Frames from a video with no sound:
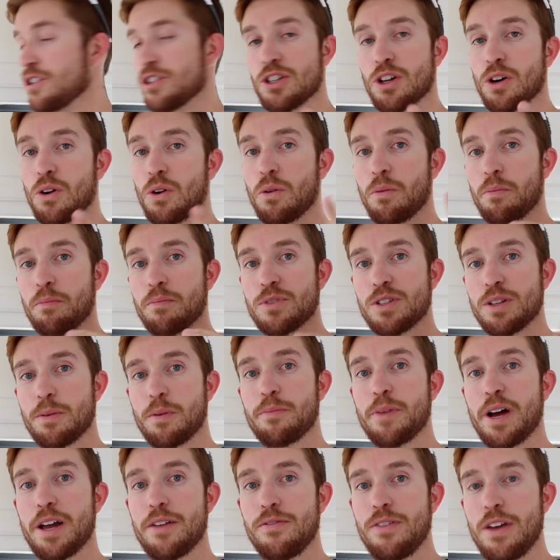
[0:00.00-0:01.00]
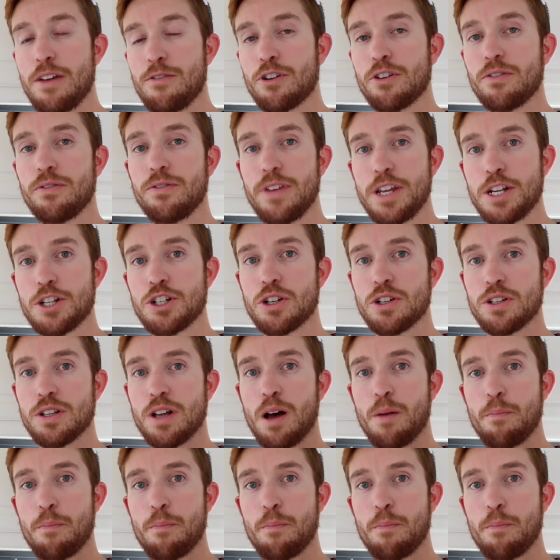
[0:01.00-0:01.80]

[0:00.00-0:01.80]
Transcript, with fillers: So some of my favorite features